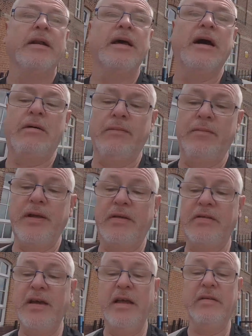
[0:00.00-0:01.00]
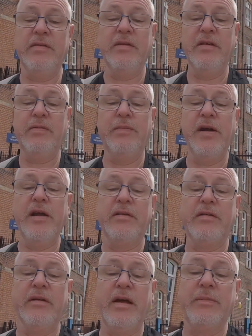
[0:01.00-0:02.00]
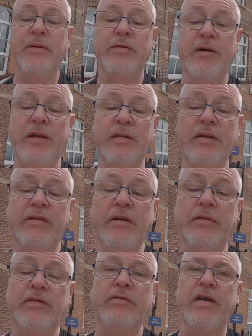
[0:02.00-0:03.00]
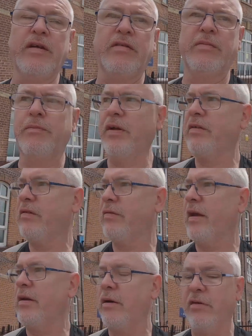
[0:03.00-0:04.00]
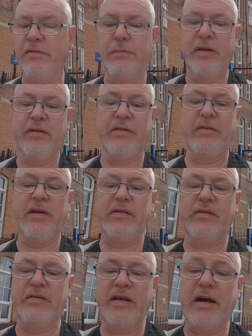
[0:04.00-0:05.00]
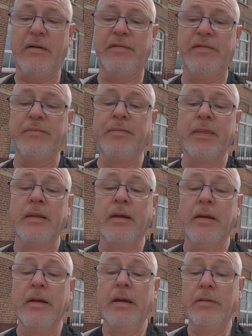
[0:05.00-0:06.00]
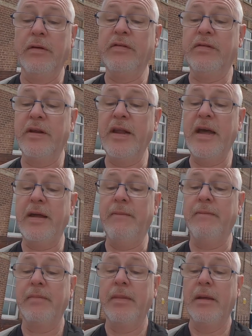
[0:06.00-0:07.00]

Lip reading: Now it says that this bridge lies between the two streets, Bridge Street North and Bridge Street South, thus the name.